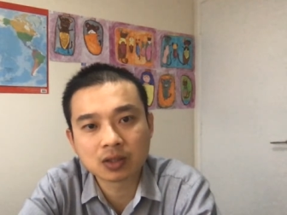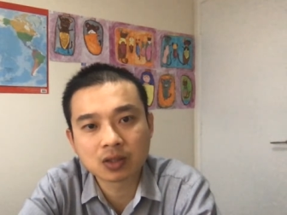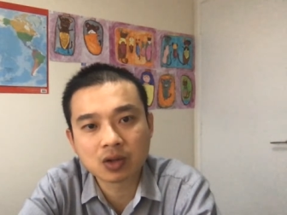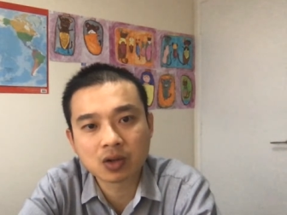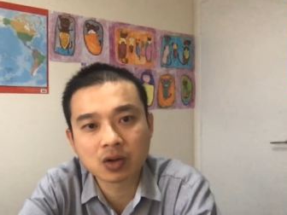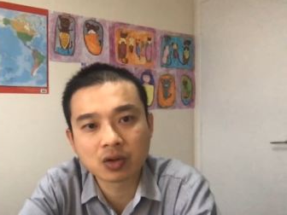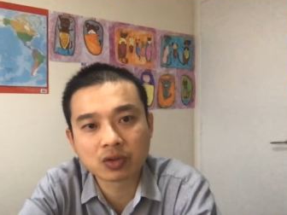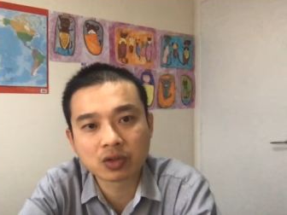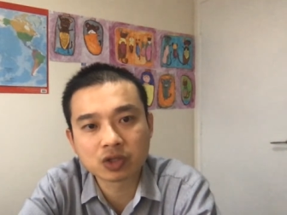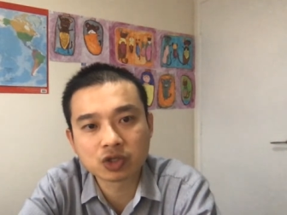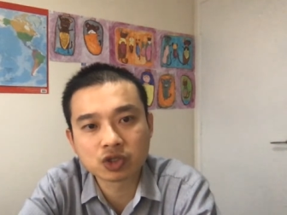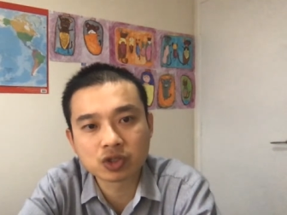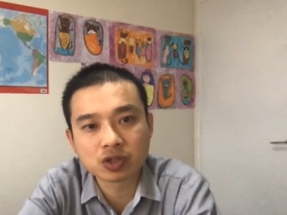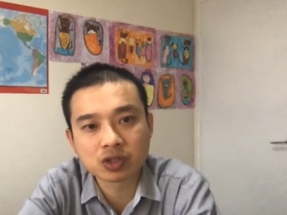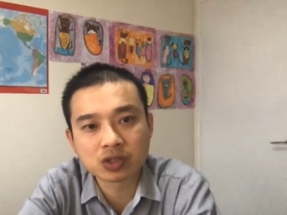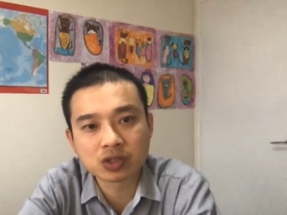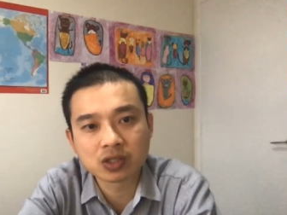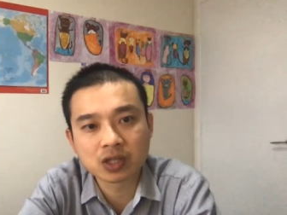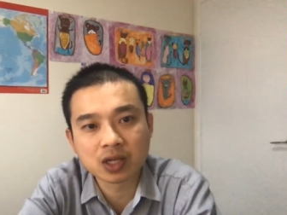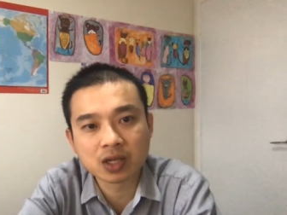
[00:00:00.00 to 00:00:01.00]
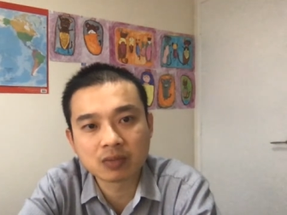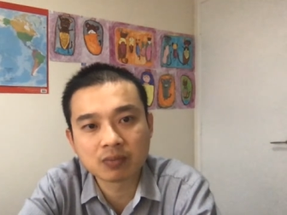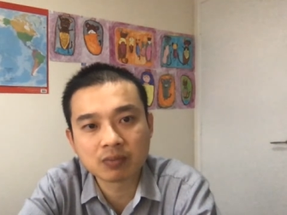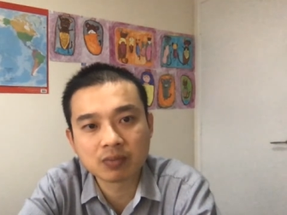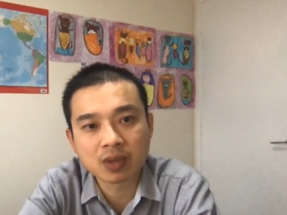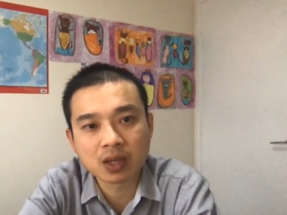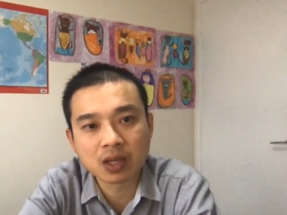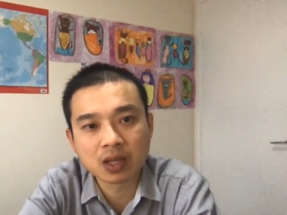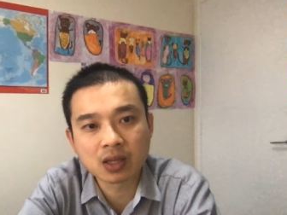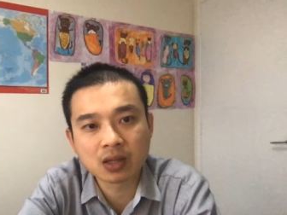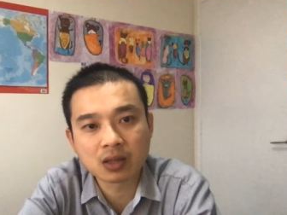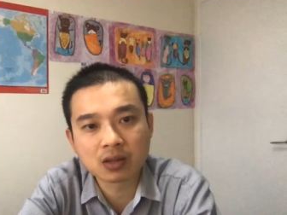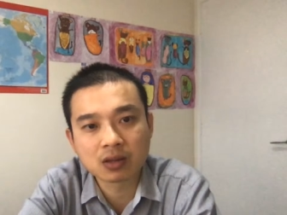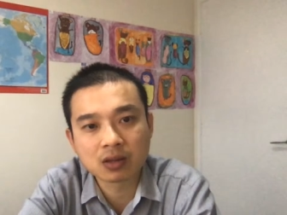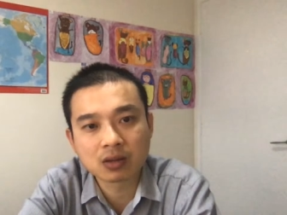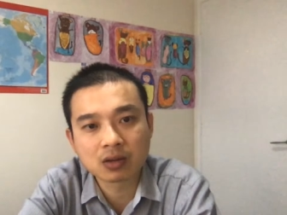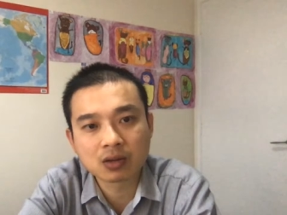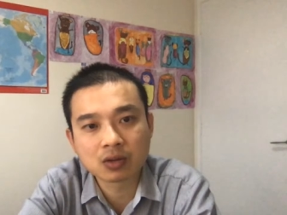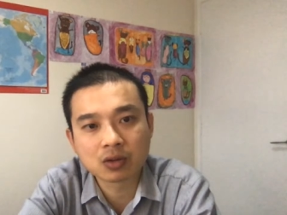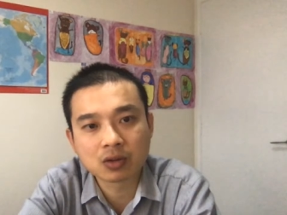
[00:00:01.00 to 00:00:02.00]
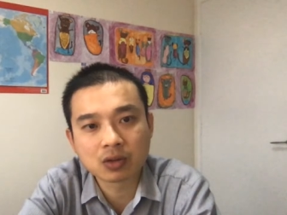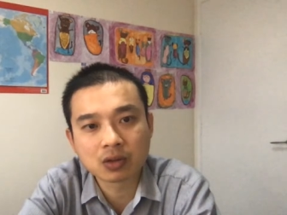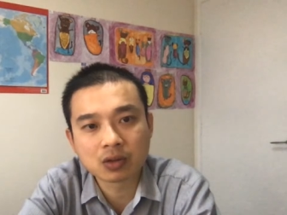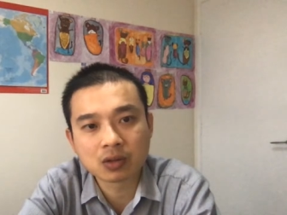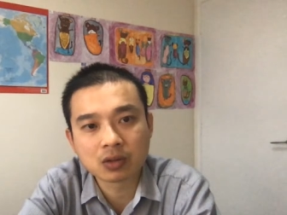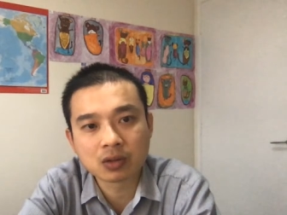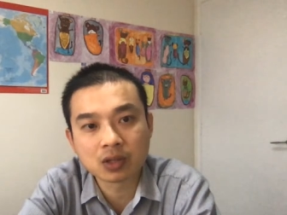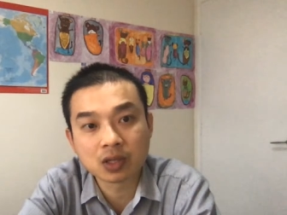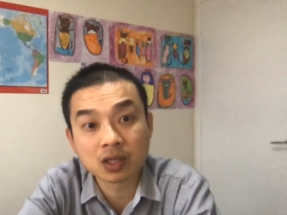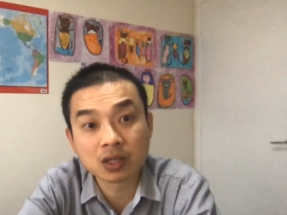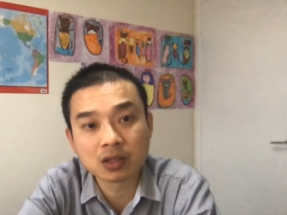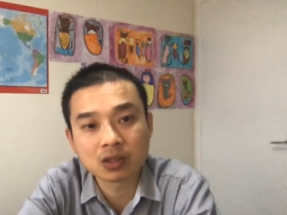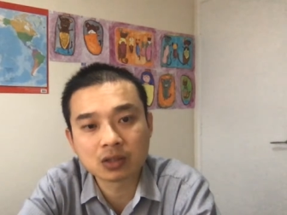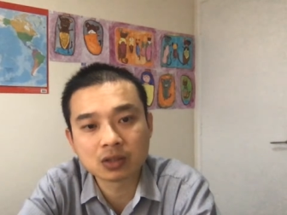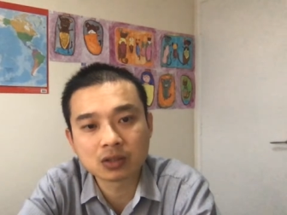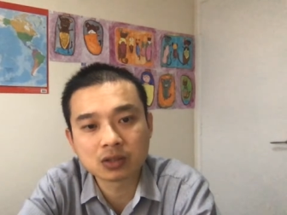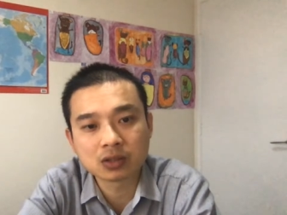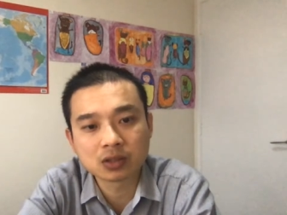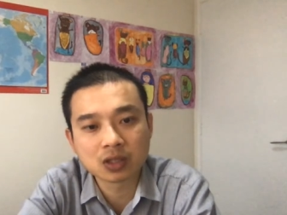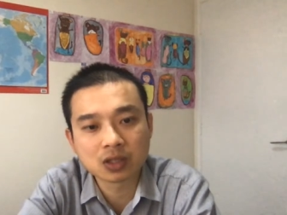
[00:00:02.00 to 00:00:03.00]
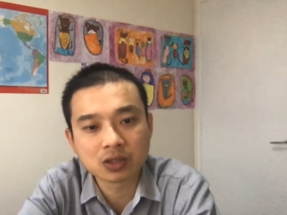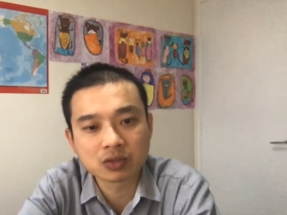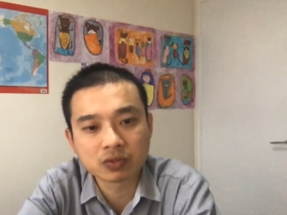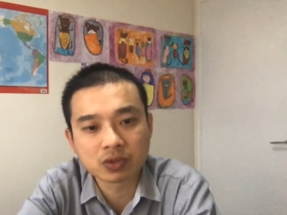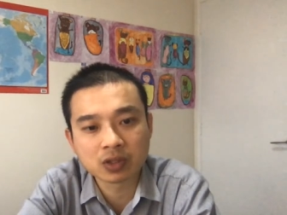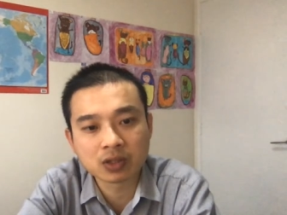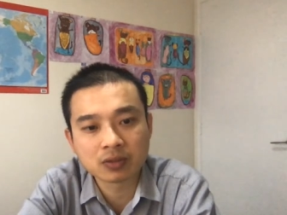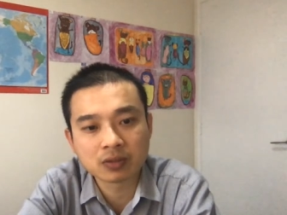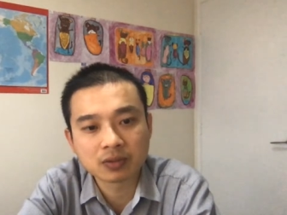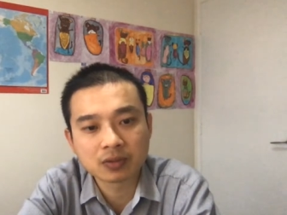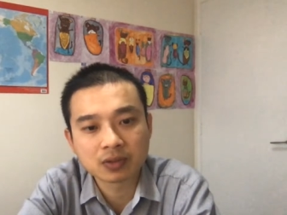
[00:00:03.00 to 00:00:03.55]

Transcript: conditions that may need surgery.